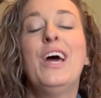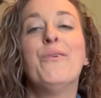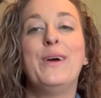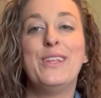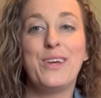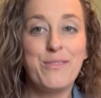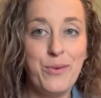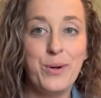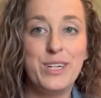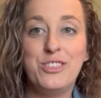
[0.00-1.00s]
We look
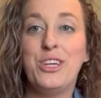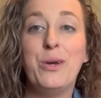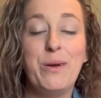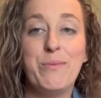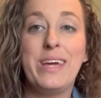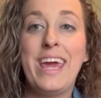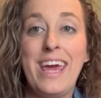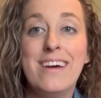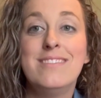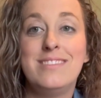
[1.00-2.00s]
forward to and we
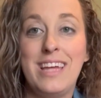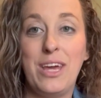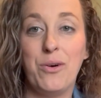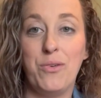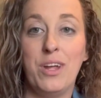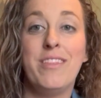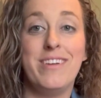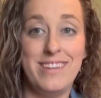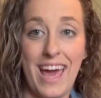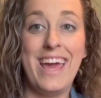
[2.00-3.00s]
count down the
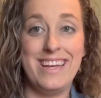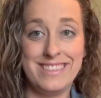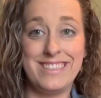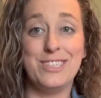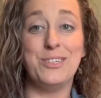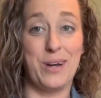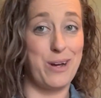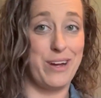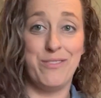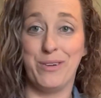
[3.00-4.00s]
days to our
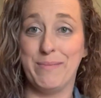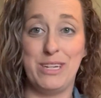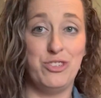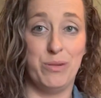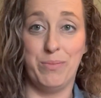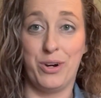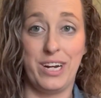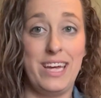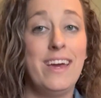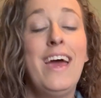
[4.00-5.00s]
Reformation
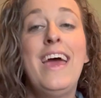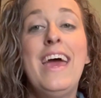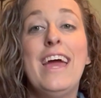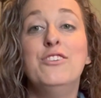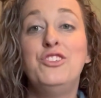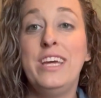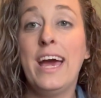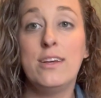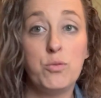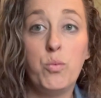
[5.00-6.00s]
party. And she
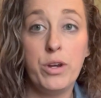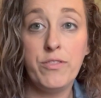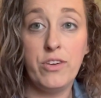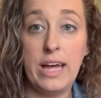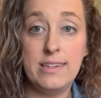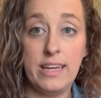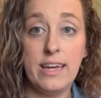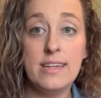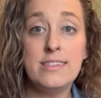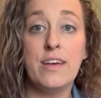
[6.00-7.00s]
has wonderful
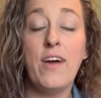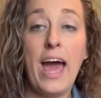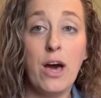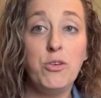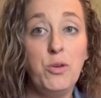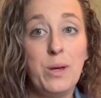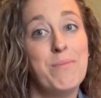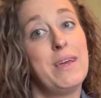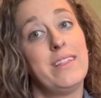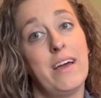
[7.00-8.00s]
ideas of how you can
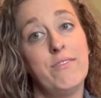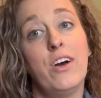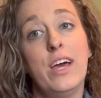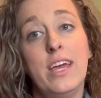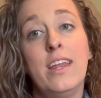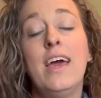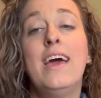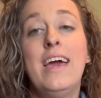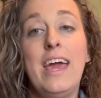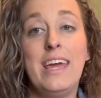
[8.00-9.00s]
make that fun
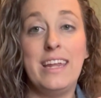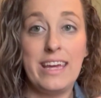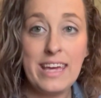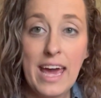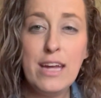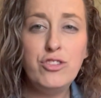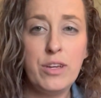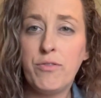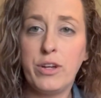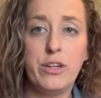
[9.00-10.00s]
and
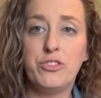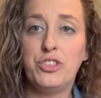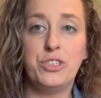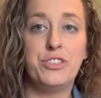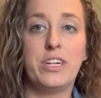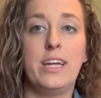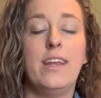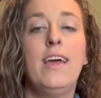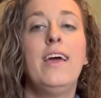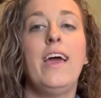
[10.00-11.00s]
engaging for your
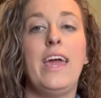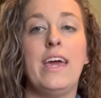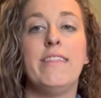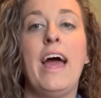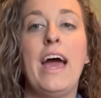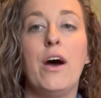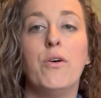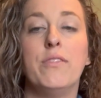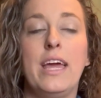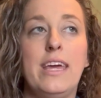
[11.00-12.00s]
children, and how
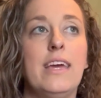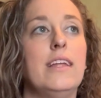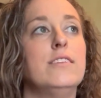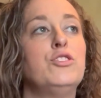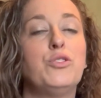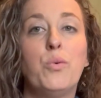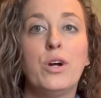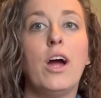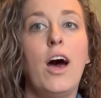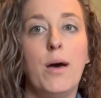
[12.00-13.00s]
they can
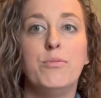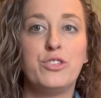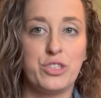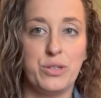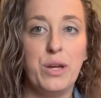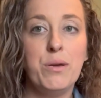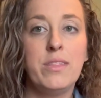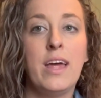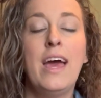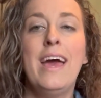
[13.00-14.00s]
store up truth
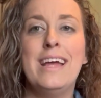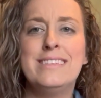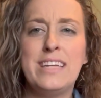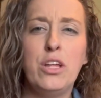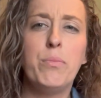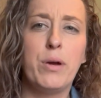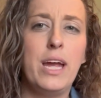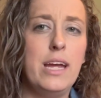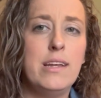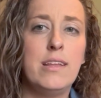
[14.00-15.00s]
and
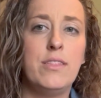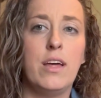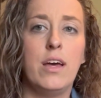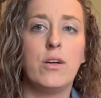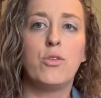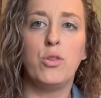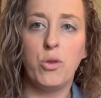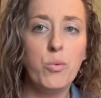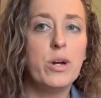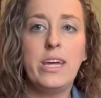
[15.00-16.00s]
celebrate the
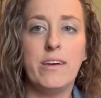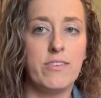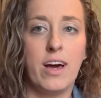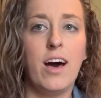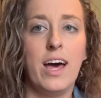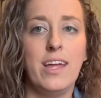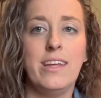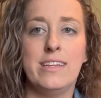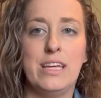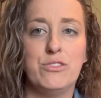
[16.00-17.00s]
glory of God
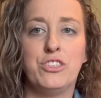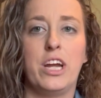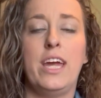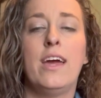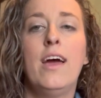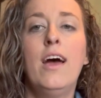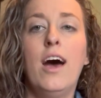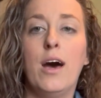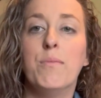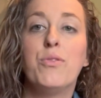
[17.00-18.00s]
in history
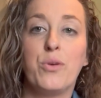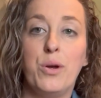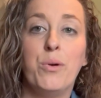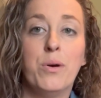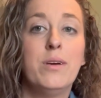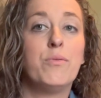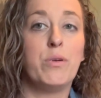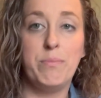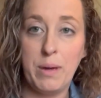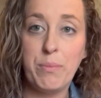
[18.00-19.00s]
through
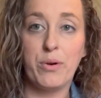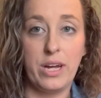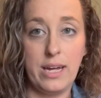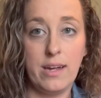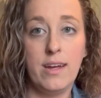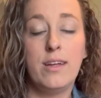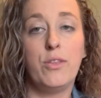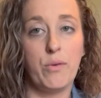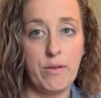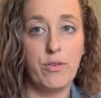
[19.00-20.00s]
remembering the
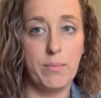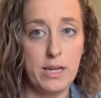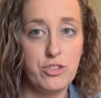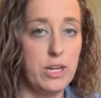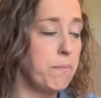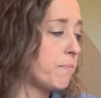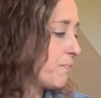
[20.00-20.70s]
Reformation.